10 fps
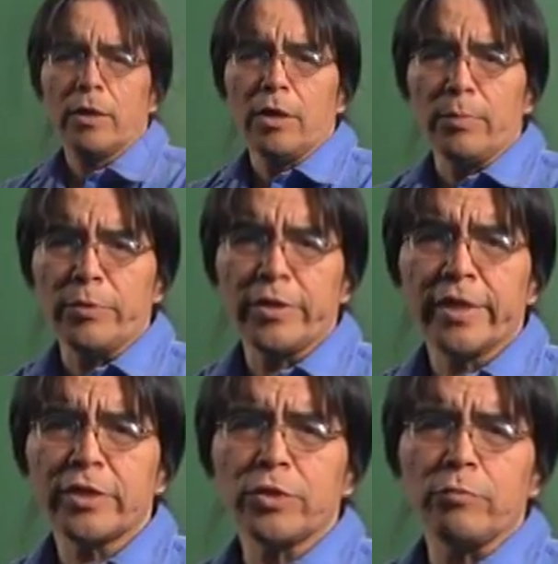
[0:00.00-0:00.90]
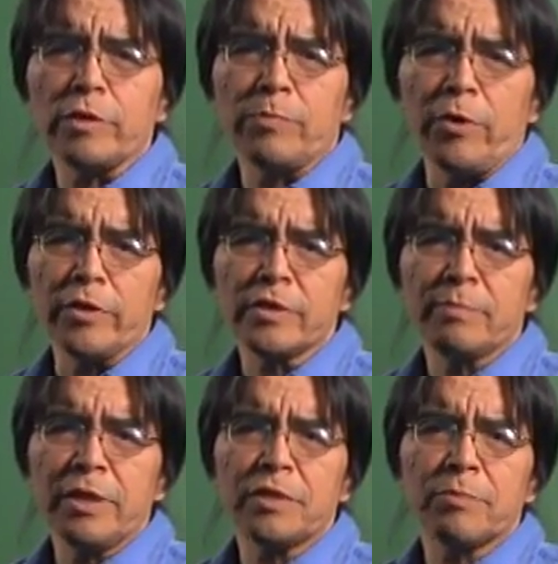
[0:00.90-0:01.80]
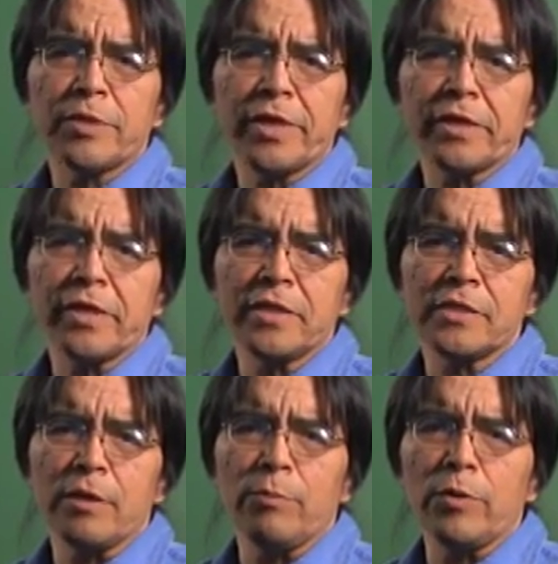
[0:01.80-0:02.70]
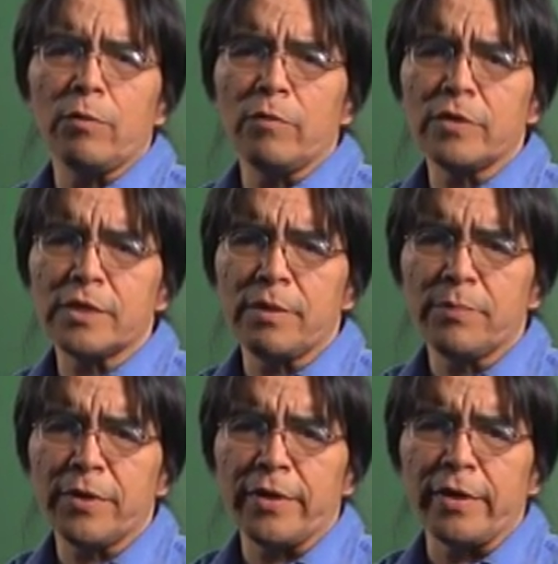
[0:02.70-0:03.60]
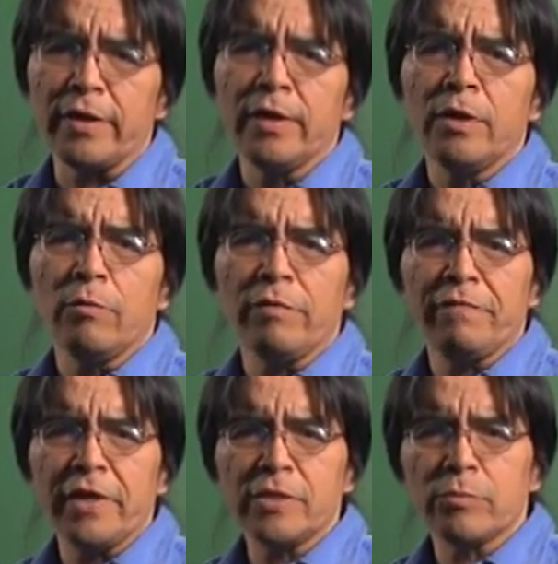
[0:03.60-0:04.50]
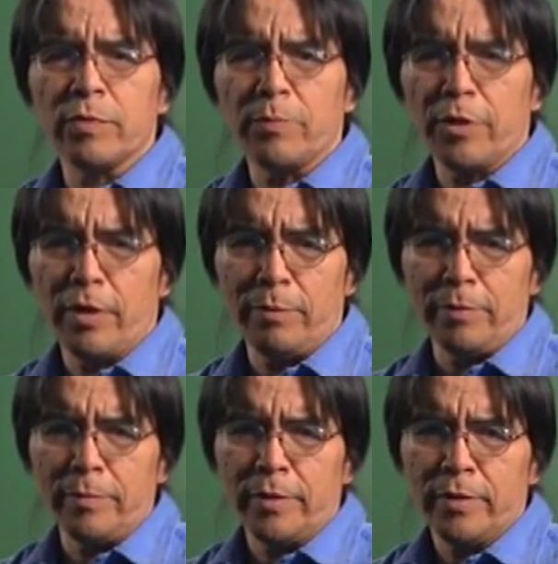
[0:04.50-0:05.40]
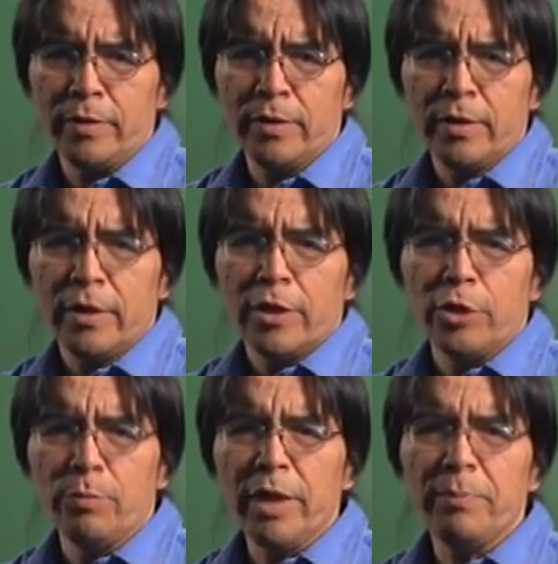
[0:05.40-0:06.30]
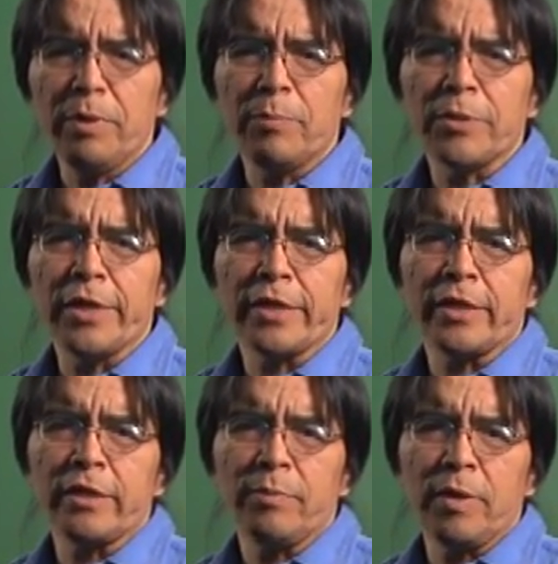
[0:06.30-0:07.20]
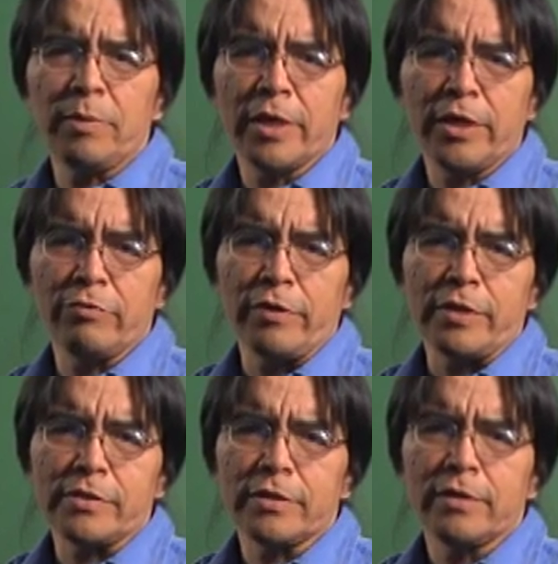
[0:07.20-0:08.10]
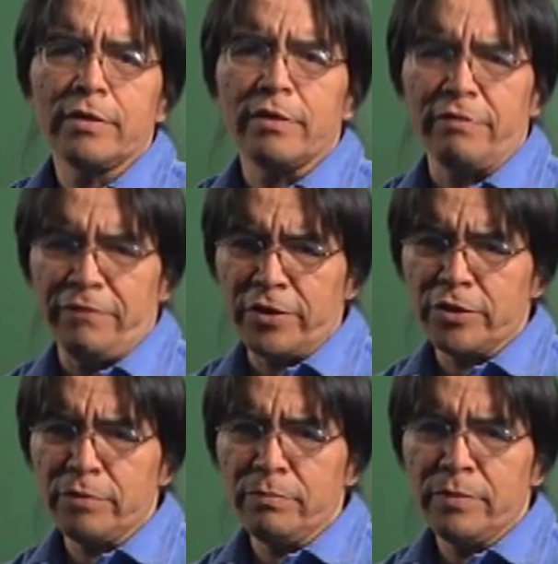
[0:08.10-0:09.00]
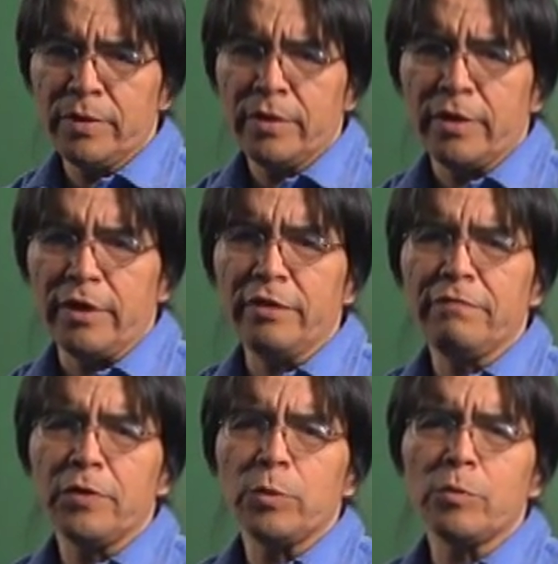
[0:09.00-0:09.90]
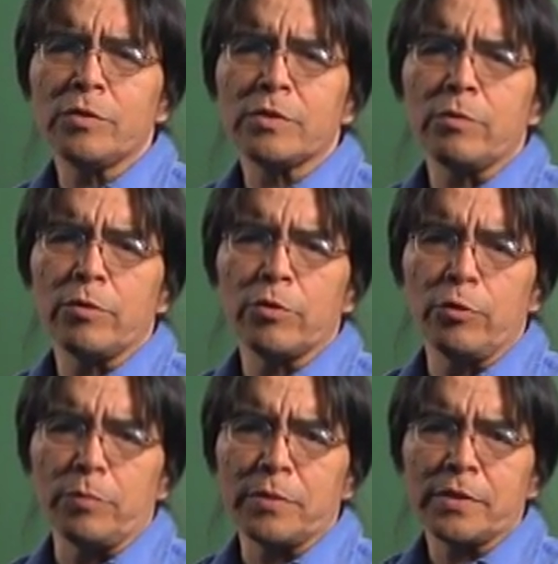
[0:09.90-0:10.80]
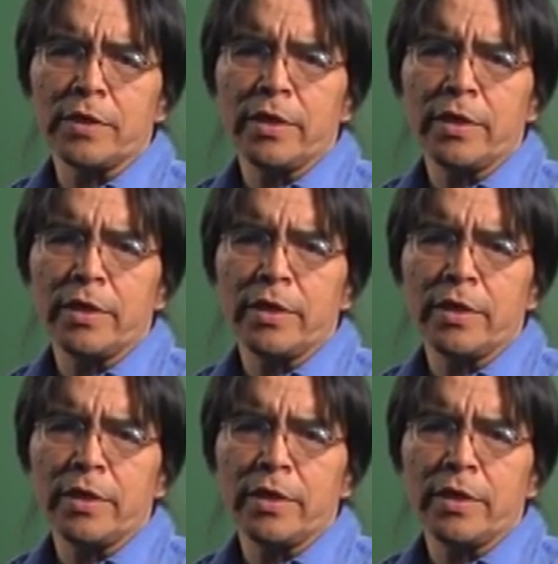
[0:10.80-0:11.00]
A protection response means protecting someone or something when faced with a problem. You might be protecting the public interest, a victim, individuals, or groups,